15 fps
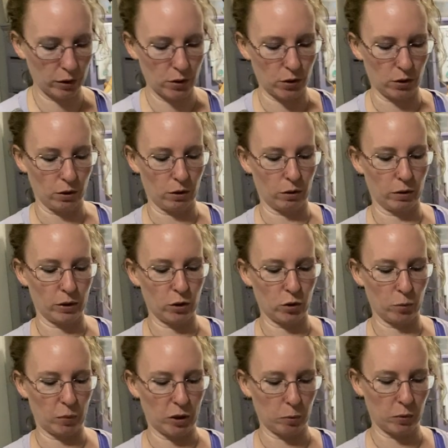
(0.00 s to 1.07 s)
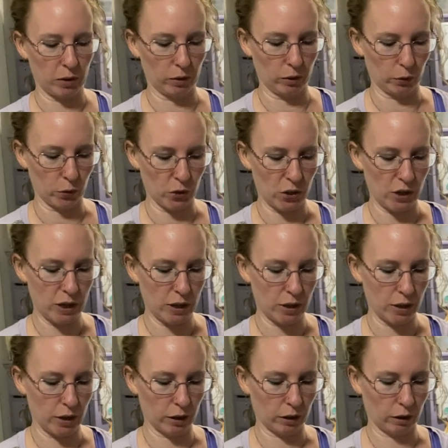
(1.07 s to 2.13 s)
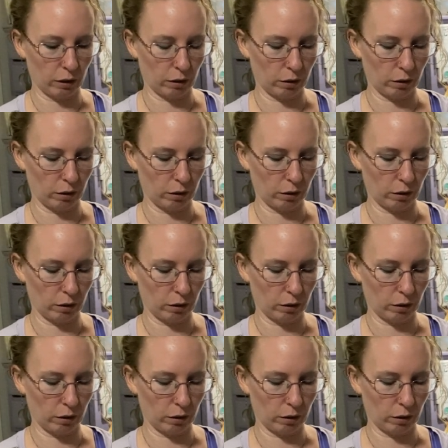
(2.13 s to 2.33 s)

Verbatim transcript: So it usually makes me a little seasick